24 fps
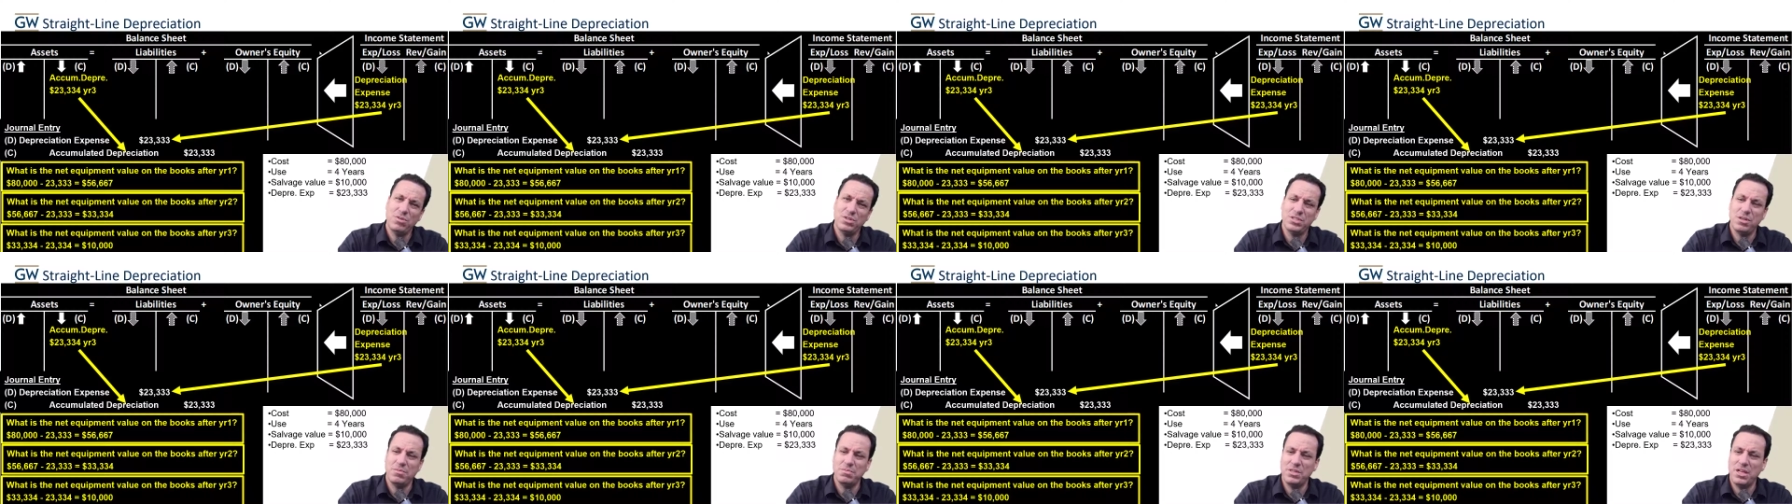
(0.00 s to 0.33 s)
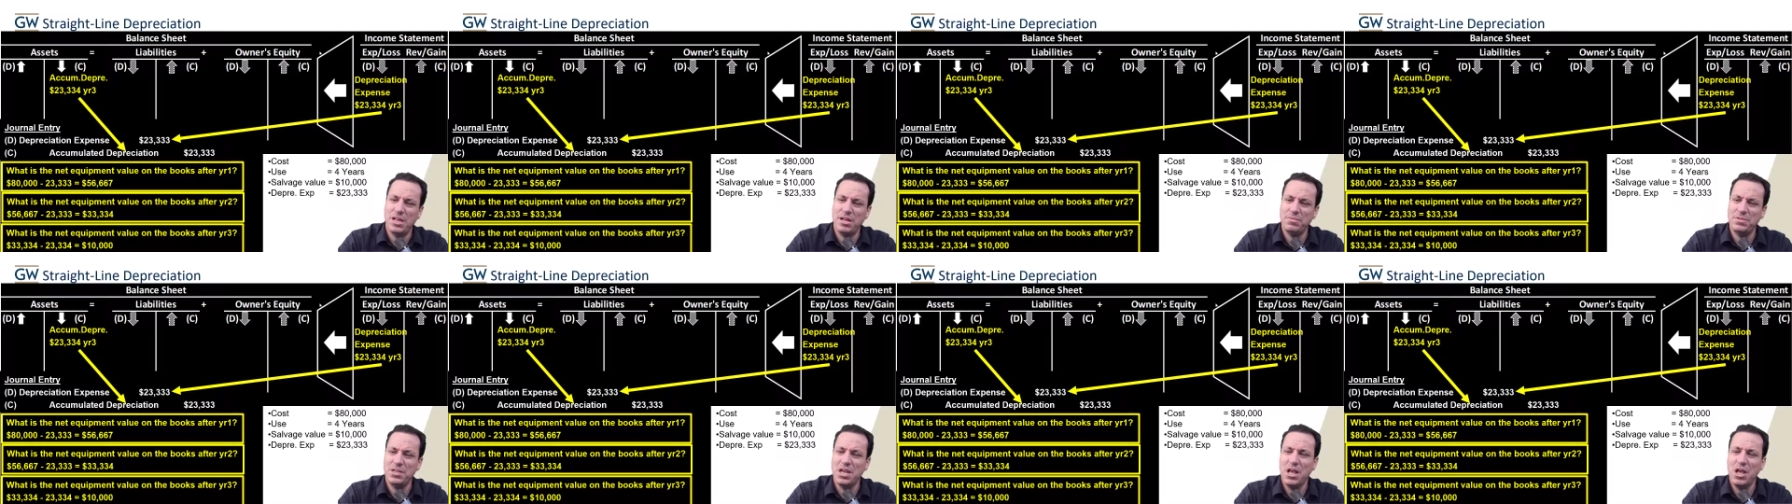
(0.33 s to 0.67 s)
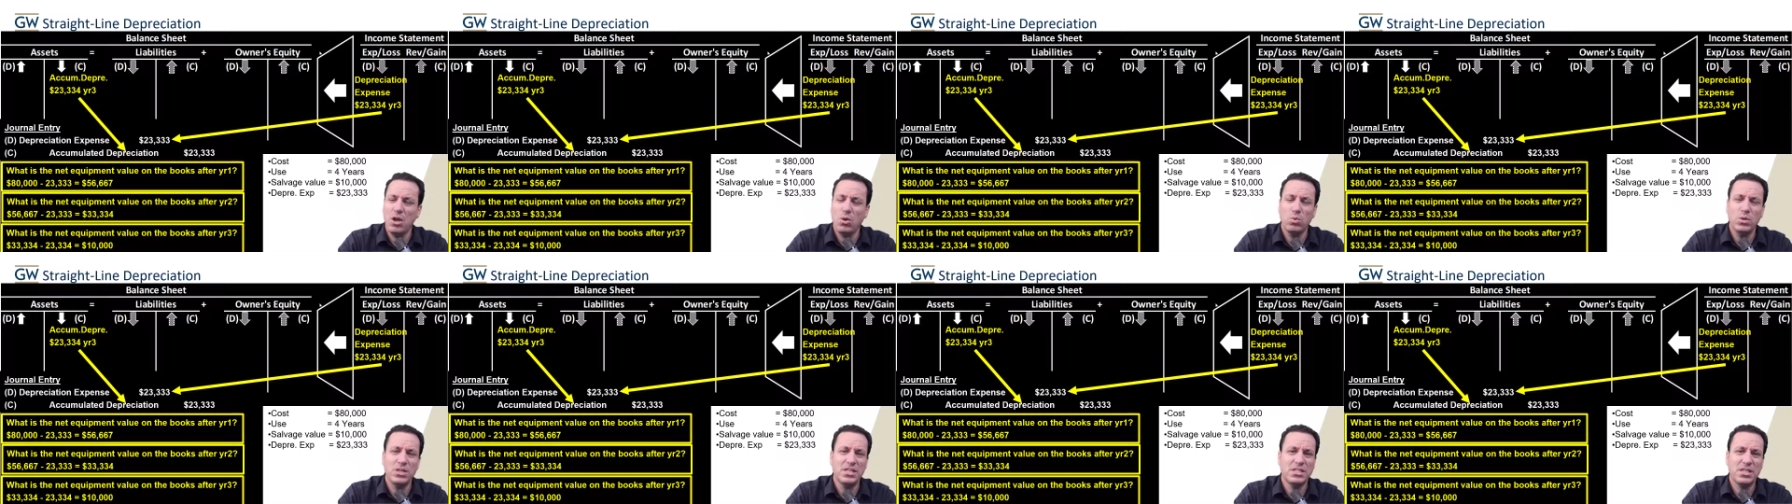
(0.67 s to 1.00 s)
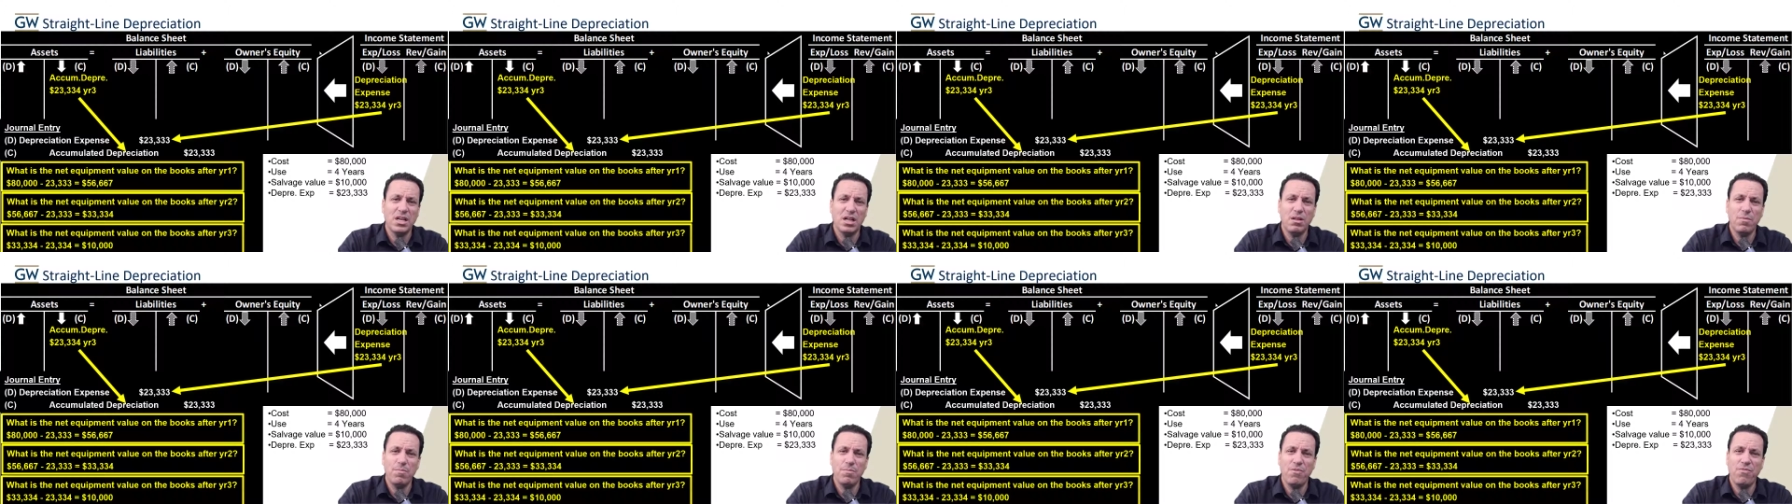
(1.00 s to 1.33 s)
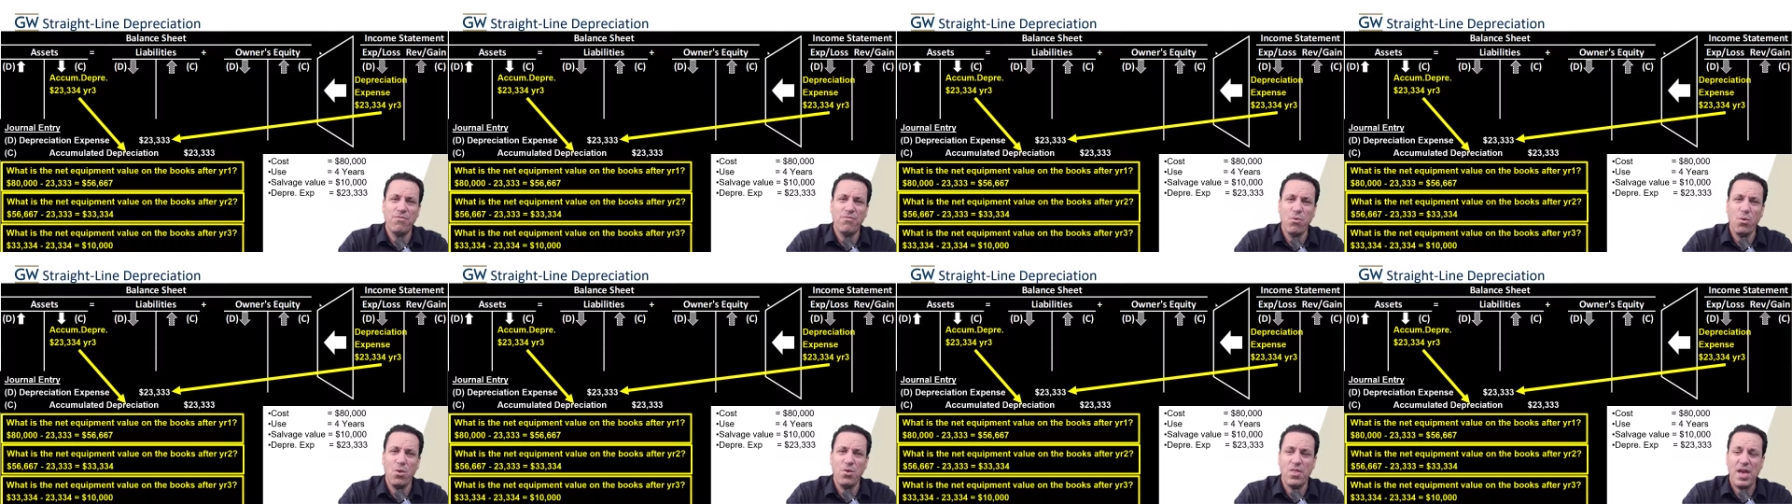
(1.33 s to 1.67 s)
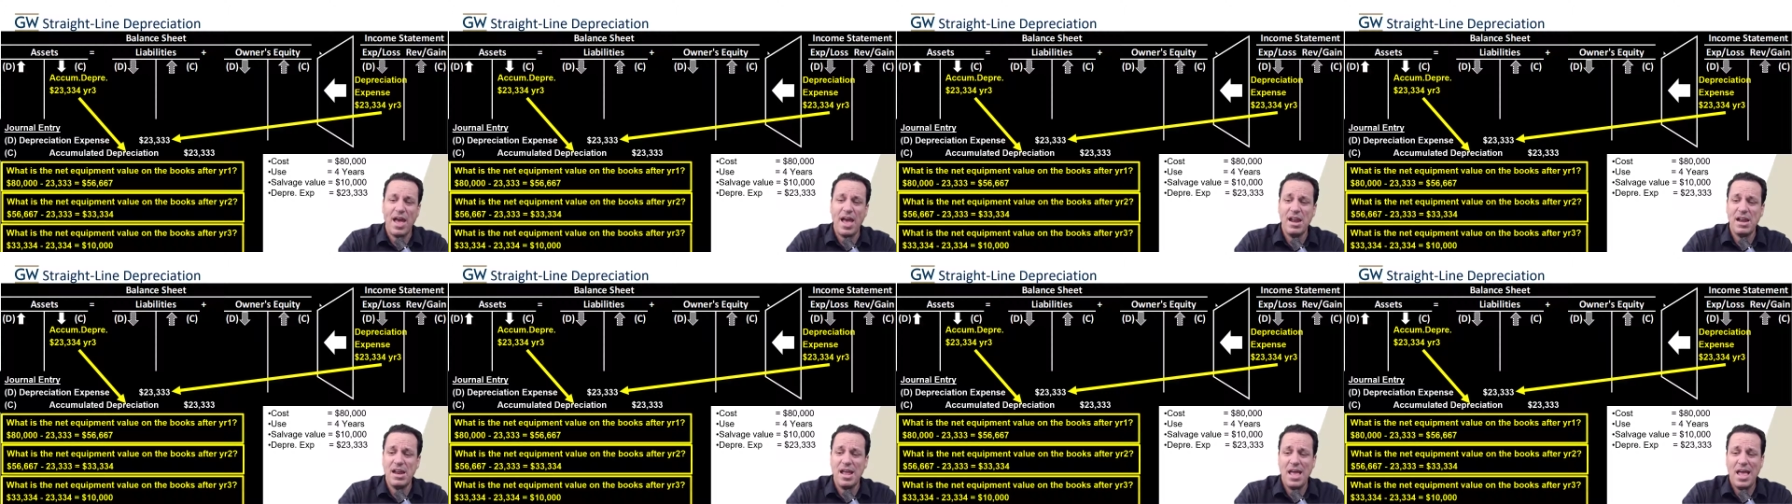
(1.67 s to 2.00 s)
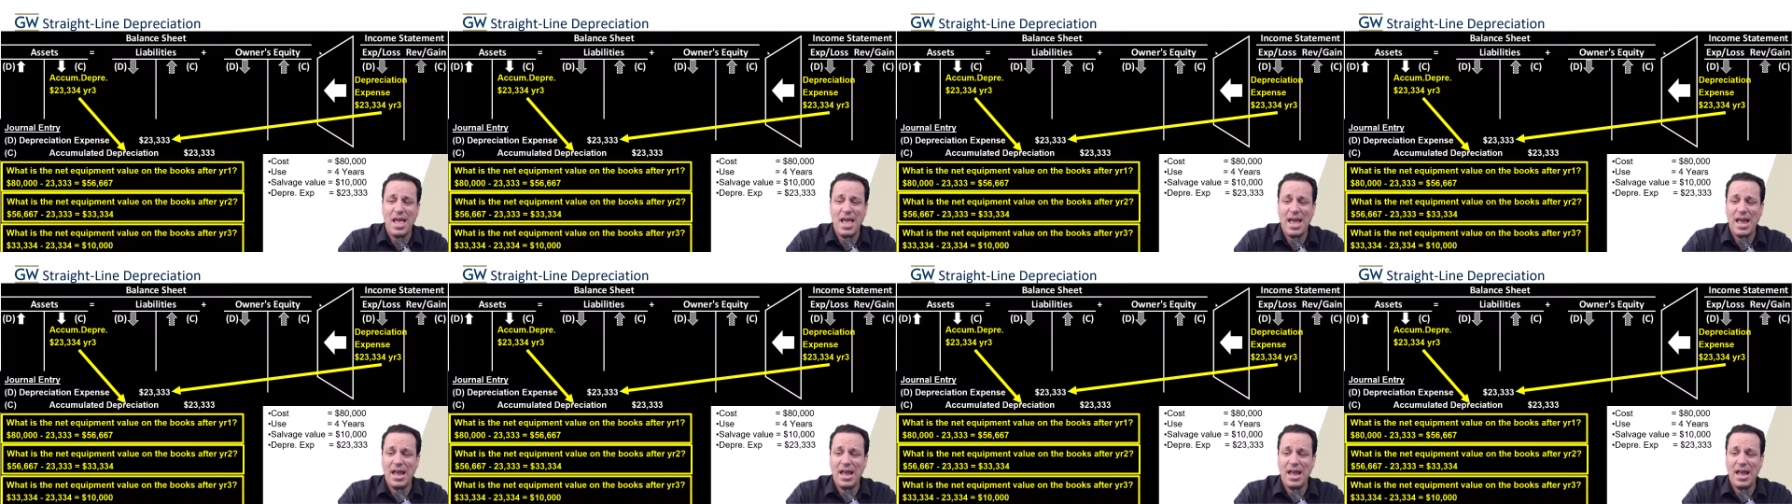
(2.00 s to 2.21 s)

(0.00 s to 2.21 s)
Sometimes we sell it before that.